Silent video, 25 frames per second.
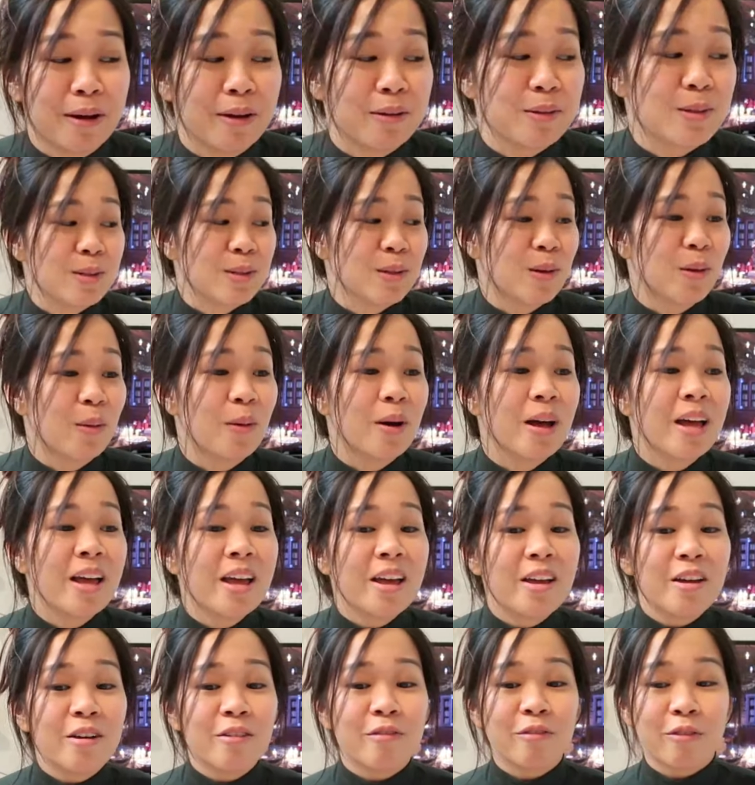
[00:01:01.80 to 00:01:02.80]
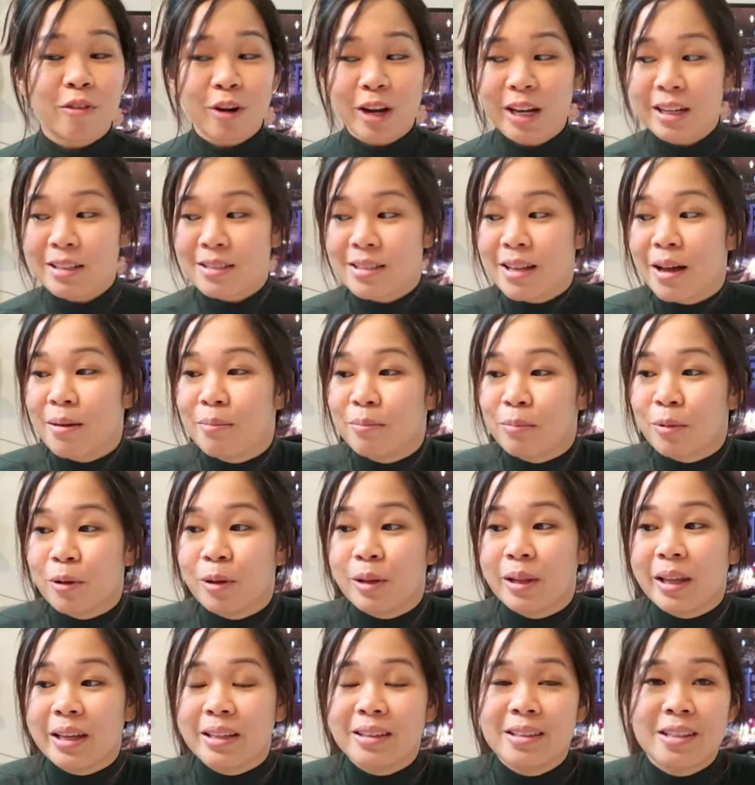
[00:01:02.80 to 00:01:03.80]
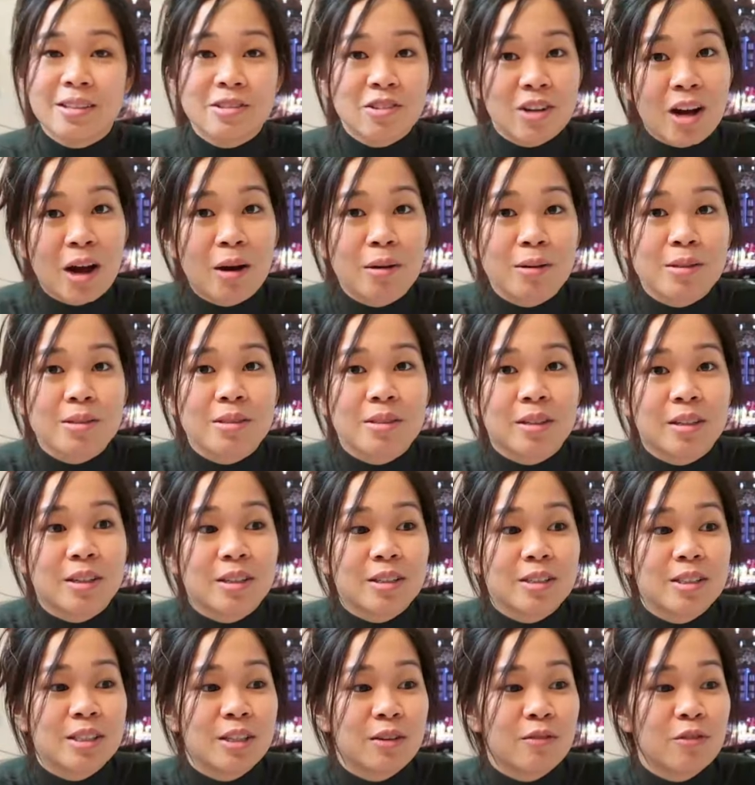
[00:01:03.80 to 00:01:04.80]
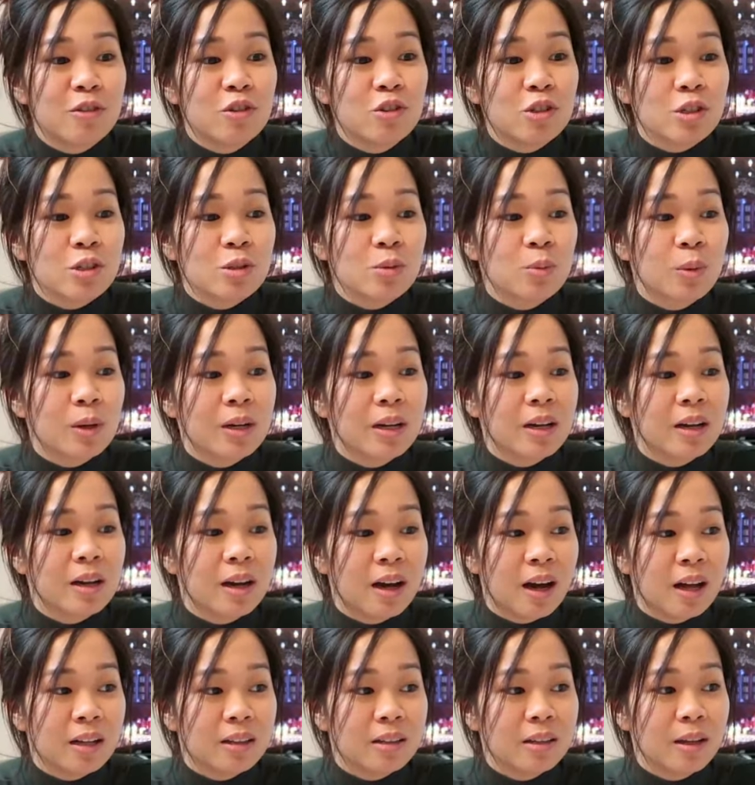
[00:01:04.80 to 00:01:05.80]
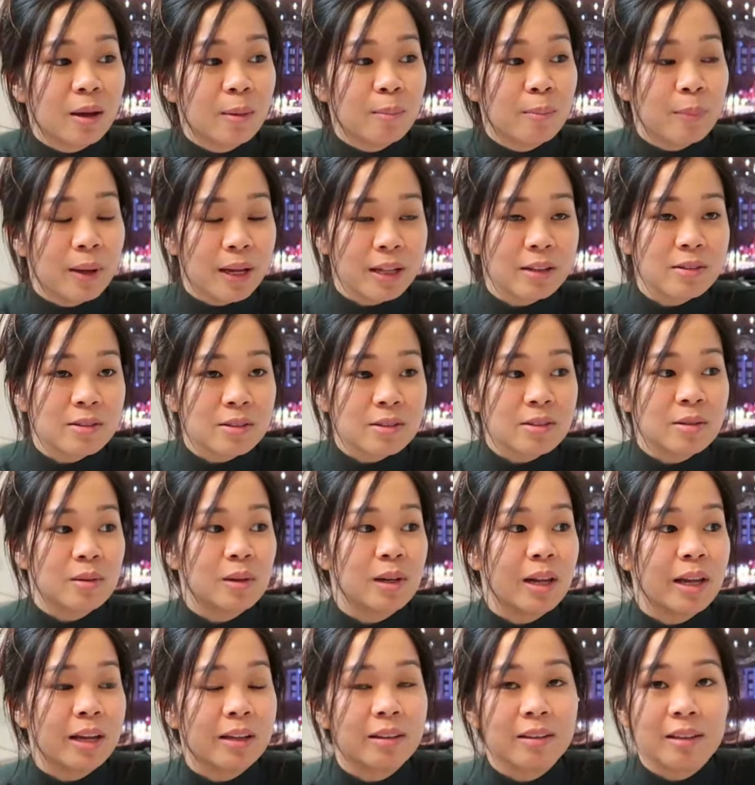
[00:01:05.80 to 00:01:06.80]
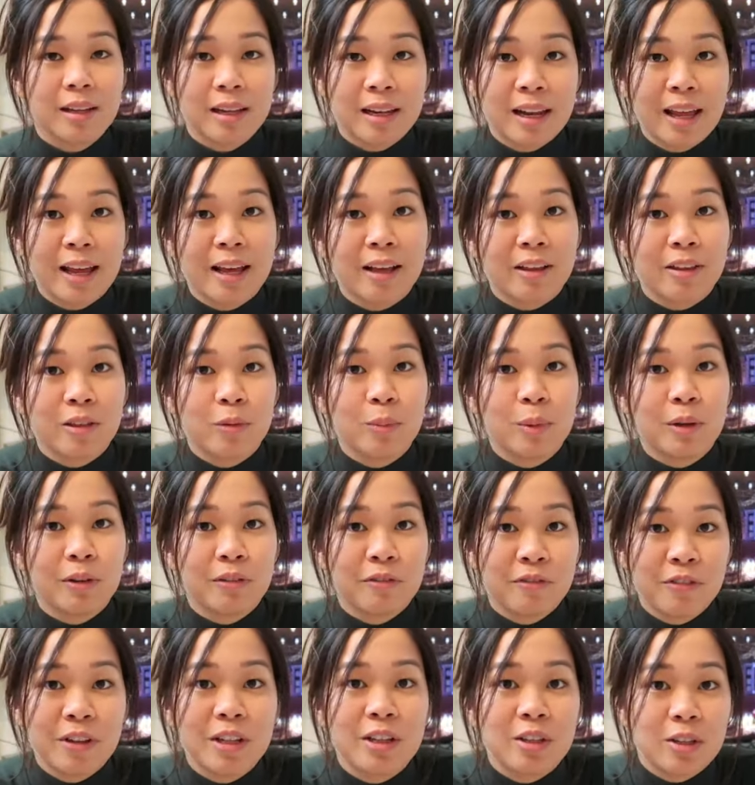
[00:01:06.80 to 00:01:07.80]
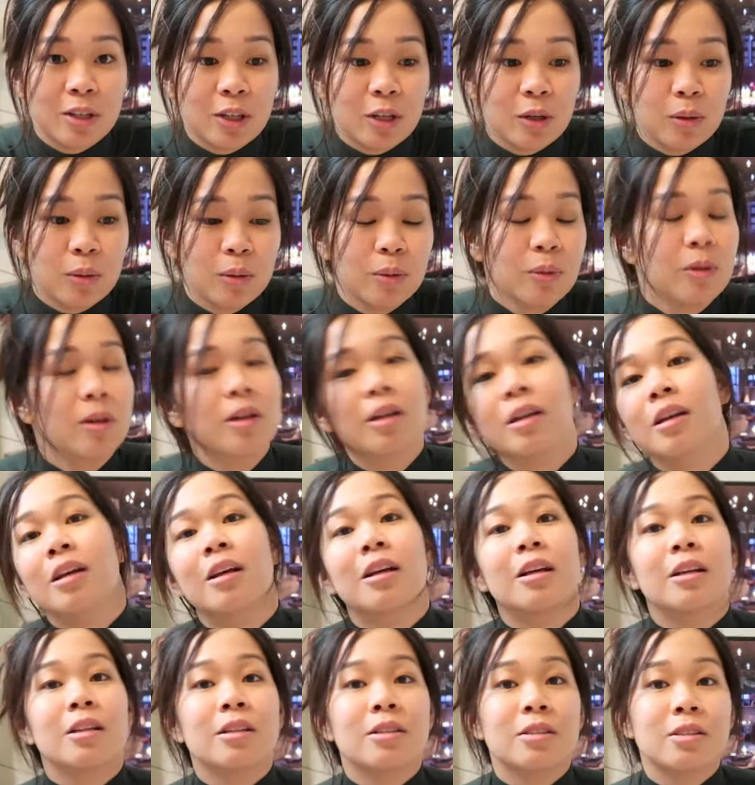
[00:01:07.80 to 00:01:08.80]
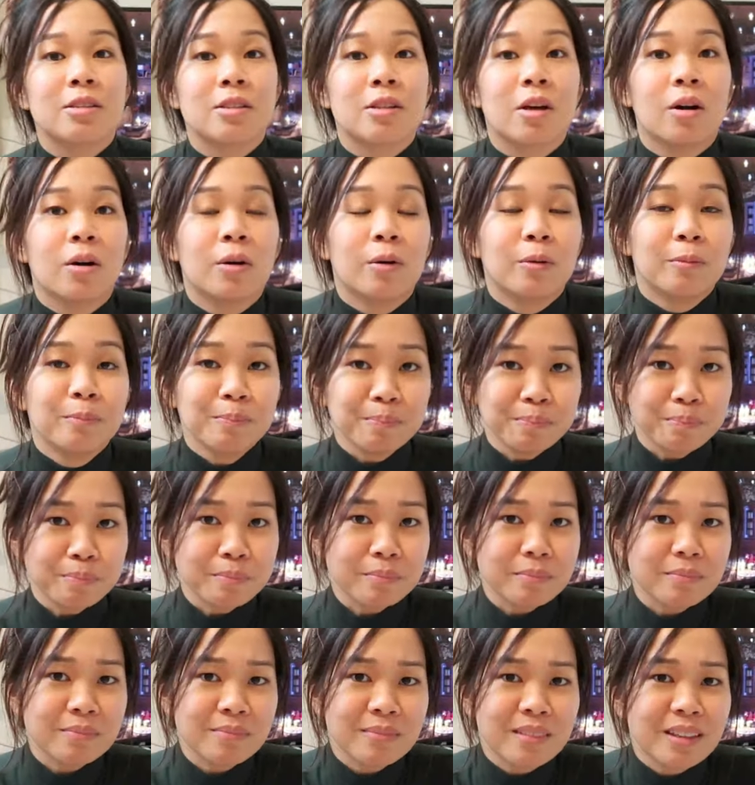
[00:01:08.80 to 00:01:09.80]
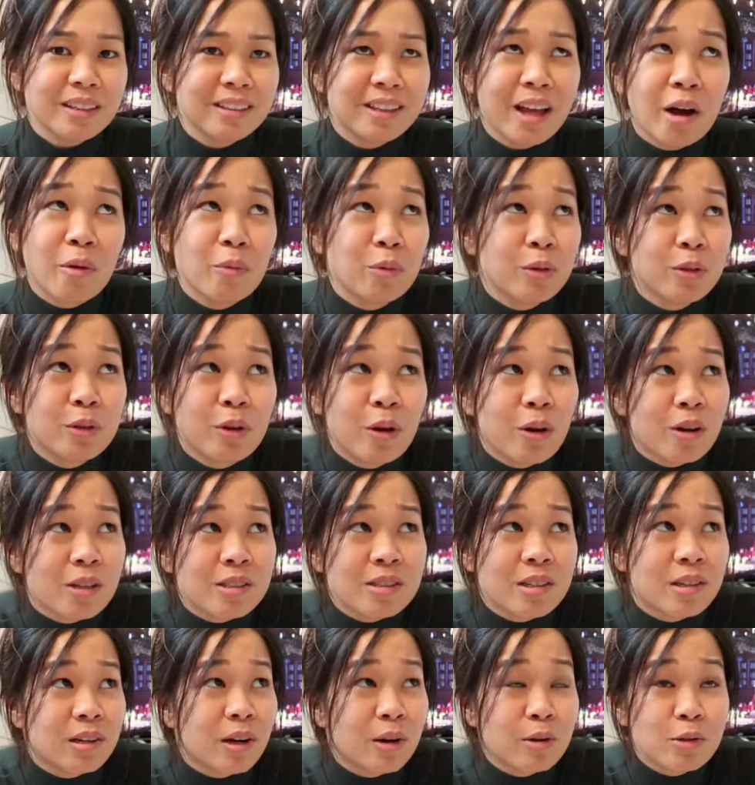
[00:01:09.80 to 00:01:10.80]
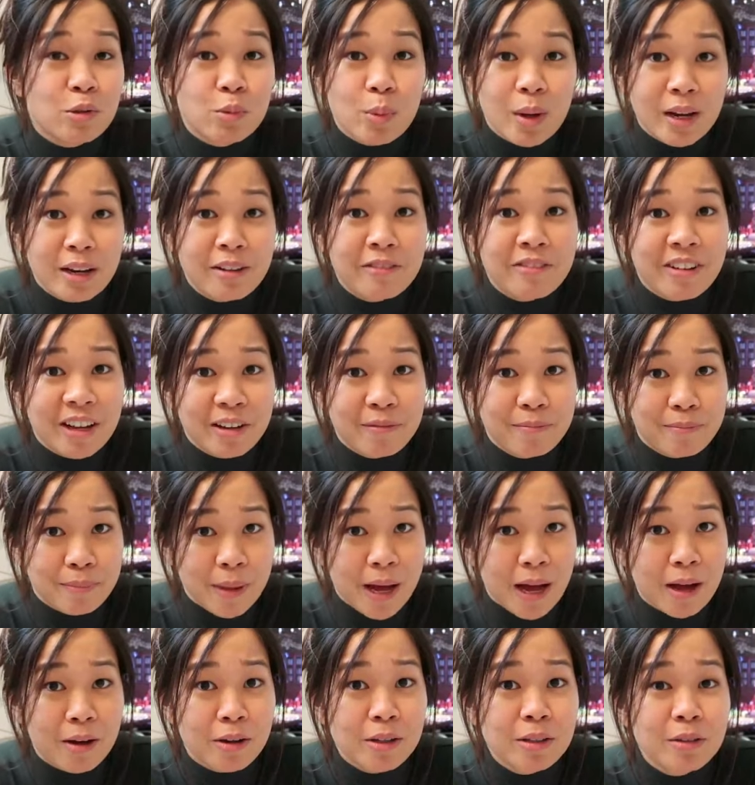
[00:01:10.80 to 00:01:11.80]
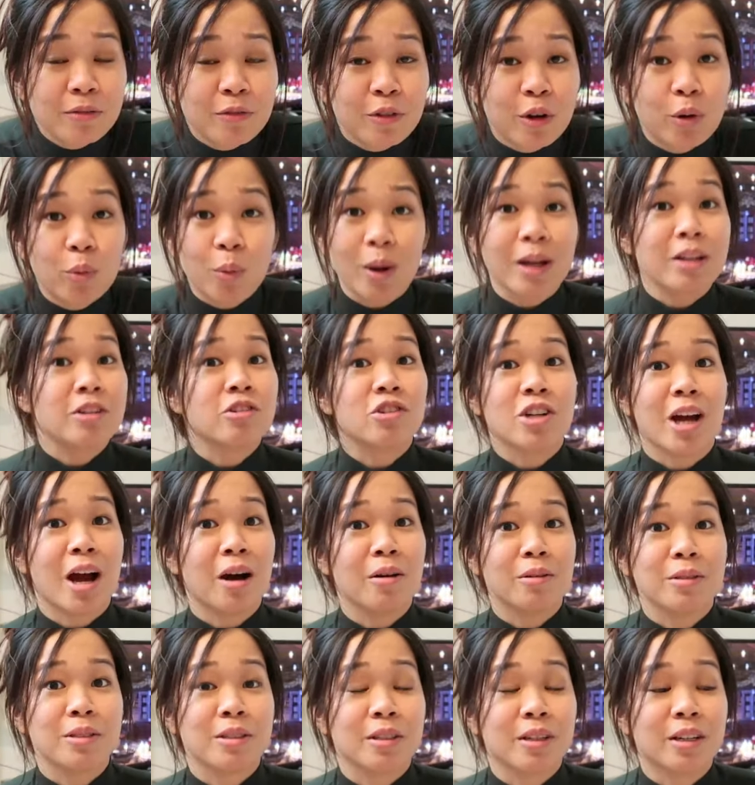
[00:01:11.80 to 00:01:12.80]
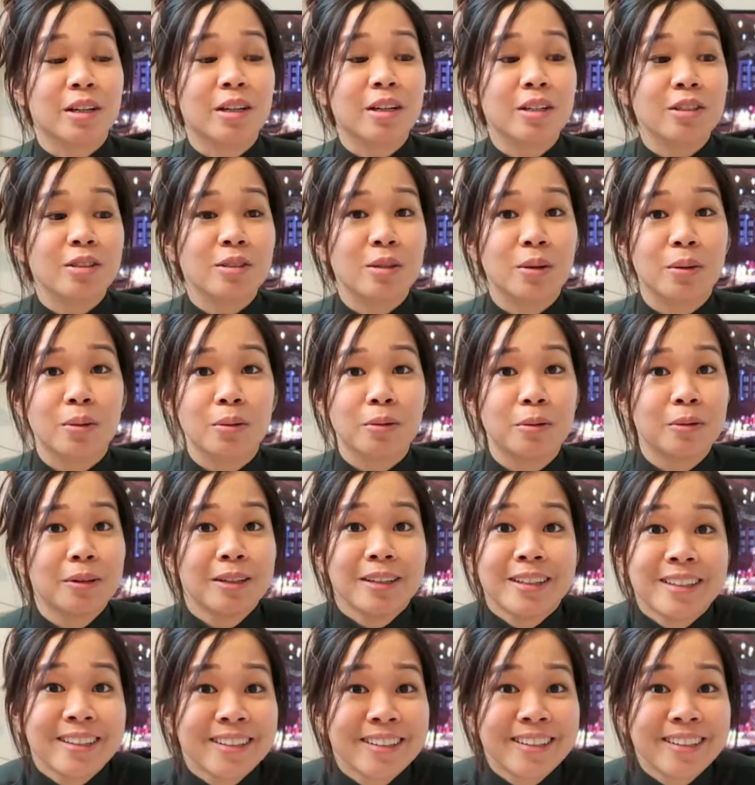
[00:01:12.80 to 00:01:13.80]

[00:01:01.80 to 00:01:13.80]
about? So for example, like the trousers, if you just want to cut a bit so like the length will fit you, so that would cost around £25 for one trouser. So